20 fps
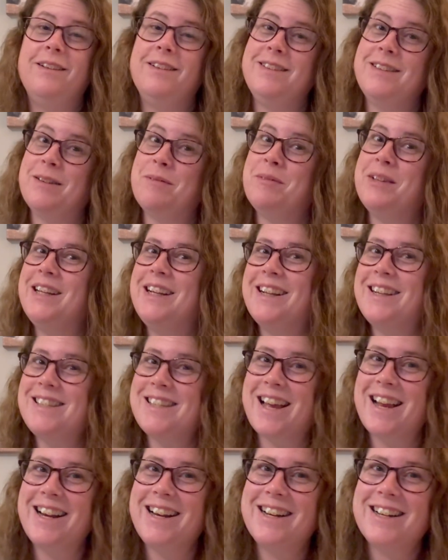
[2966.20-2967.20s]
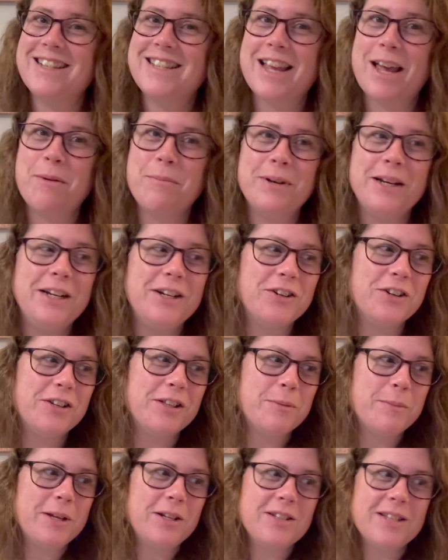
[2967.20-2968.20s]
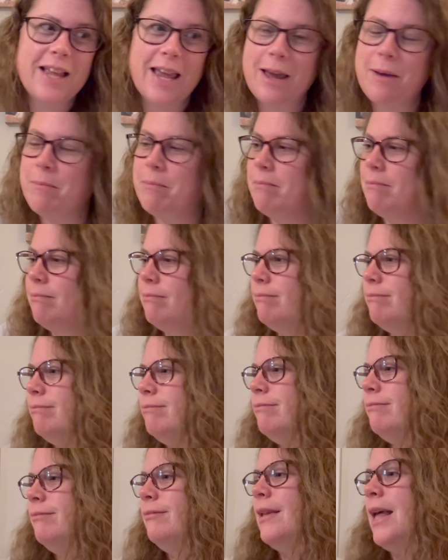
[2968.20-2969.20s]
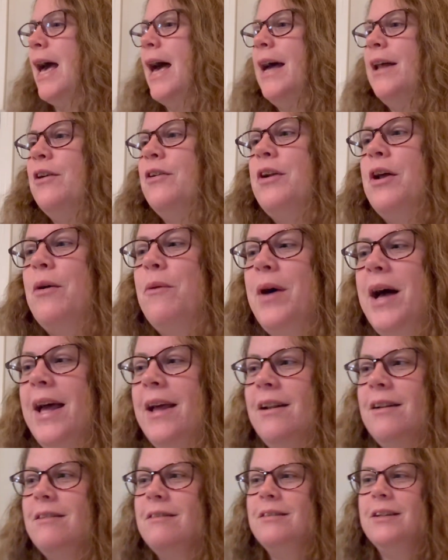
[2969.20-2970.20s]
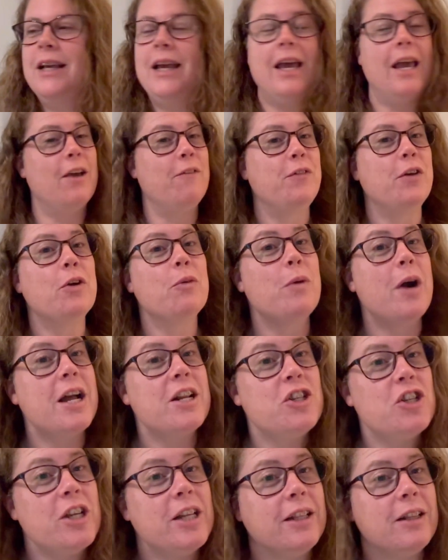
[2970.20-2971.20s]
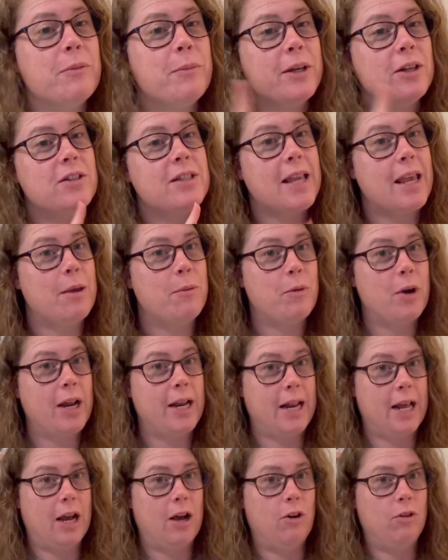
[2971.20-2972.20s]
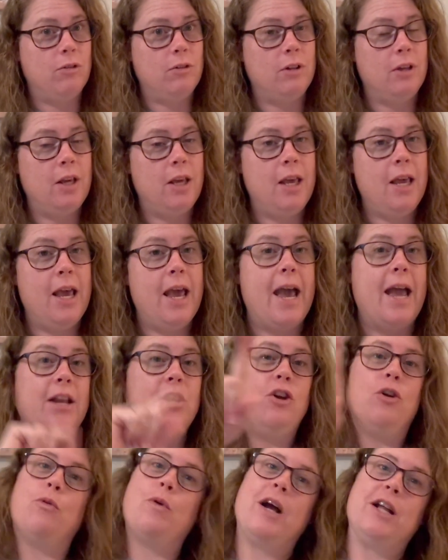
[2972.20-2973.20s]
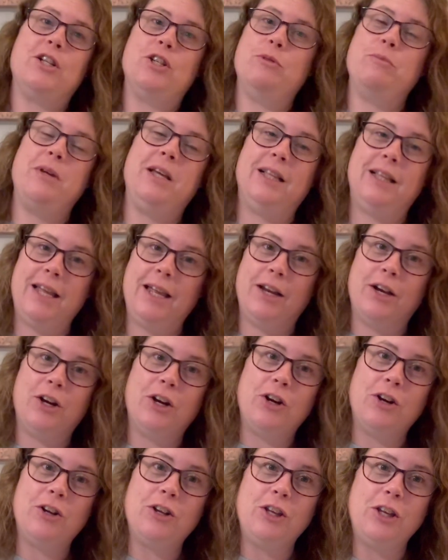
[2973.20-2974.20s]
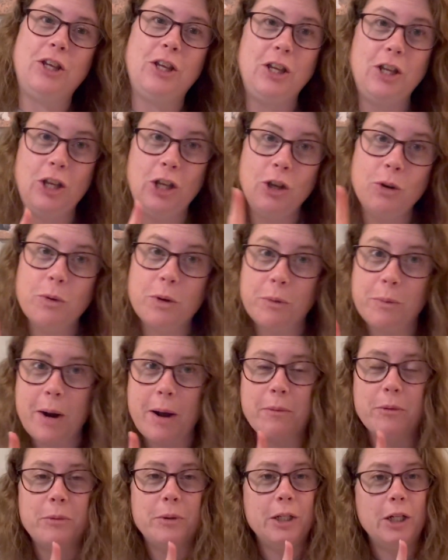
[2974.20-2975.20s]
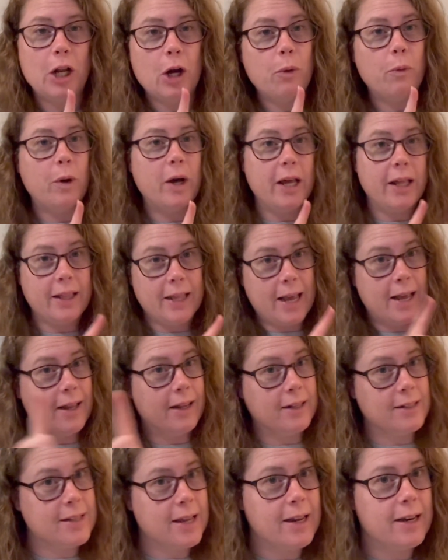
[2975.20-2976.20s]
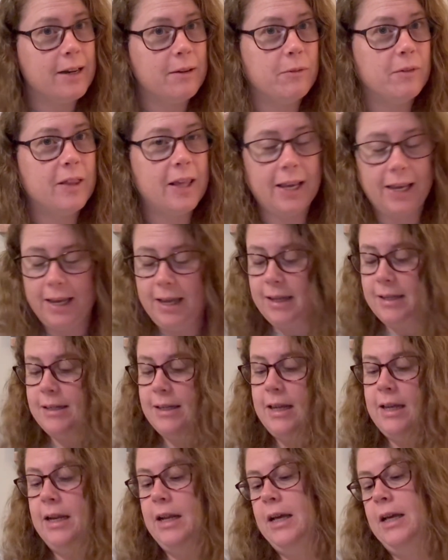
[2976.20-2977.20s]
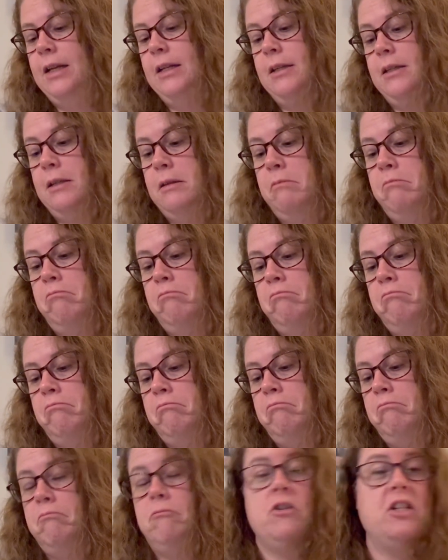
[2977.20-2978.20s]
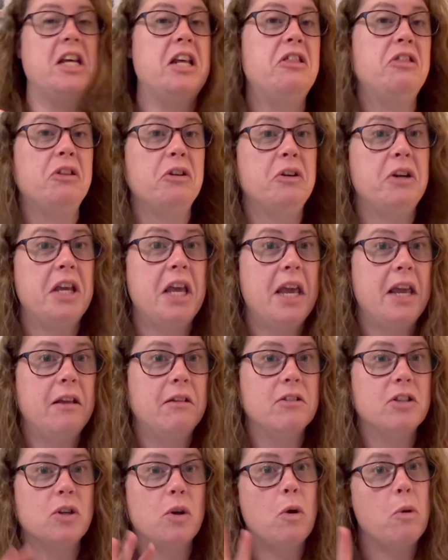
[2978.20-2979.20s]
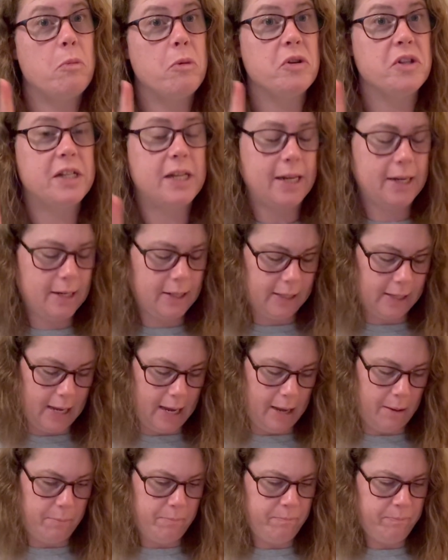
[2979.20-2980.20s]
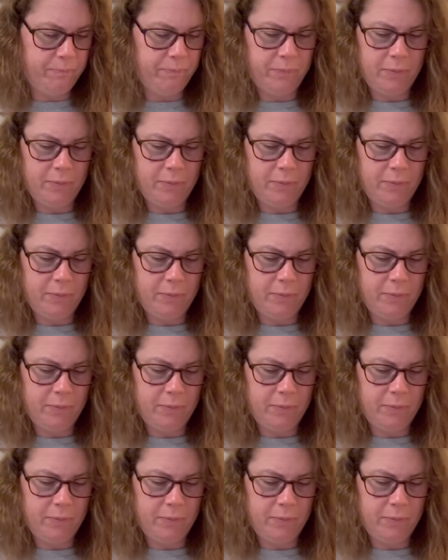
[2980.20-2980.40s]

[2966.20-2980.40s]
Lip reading: Something exciting is happening during the Bills game. I don't know what. If you're watching the Bills game right now and you're watching me later, you would probably know what that exciting thing is. It is 10:38, so almost the end of the game.